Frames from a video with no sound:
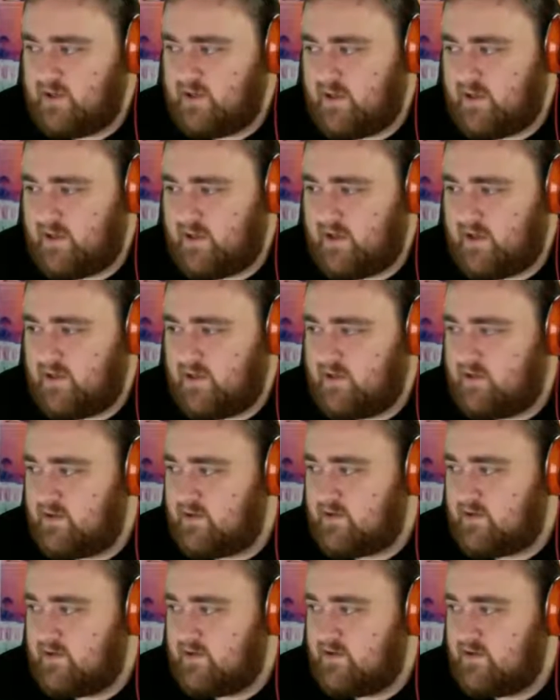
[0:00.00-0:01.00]

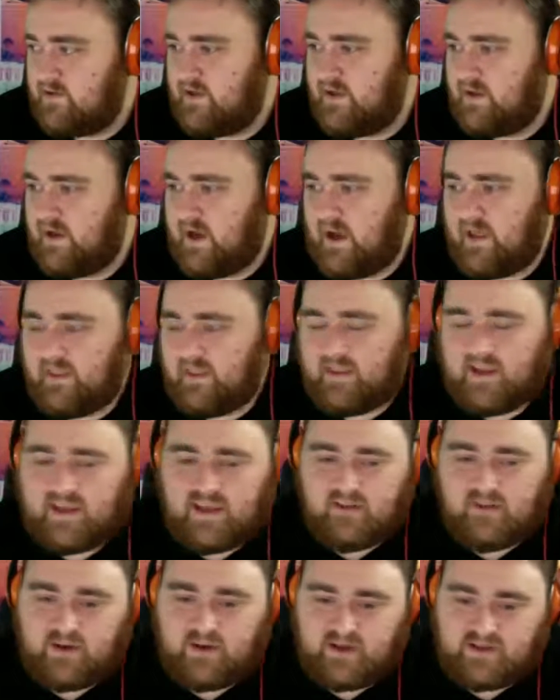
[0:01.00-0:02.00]
and I like
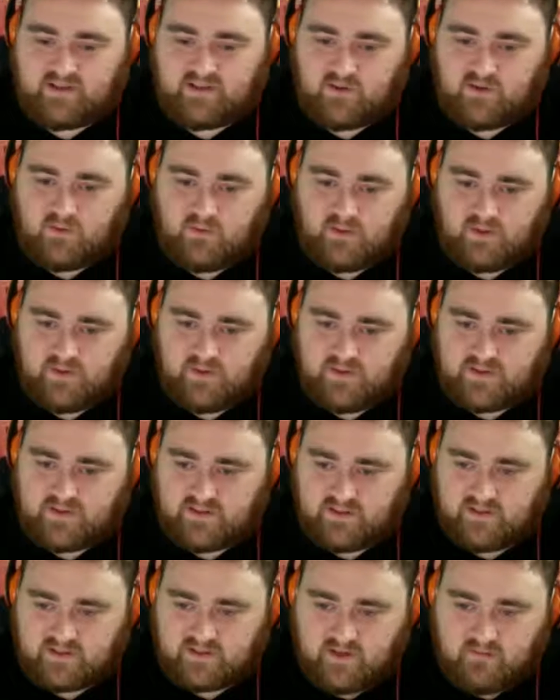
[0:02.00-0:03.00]
him against Colby Lewis in
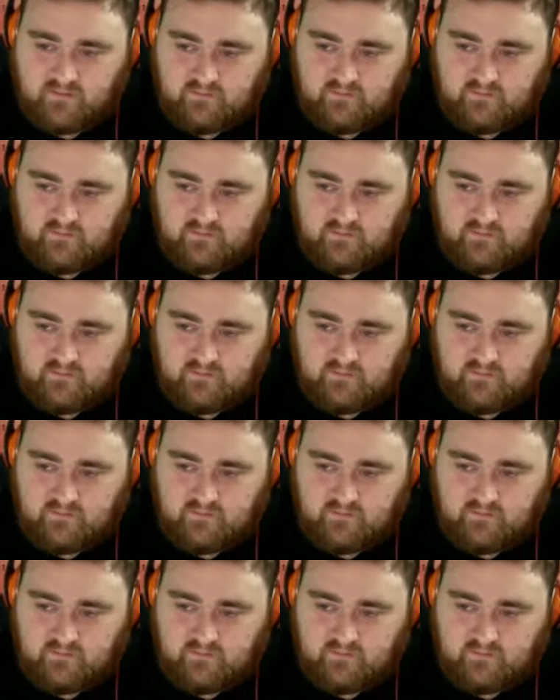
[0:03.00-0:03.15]
this game.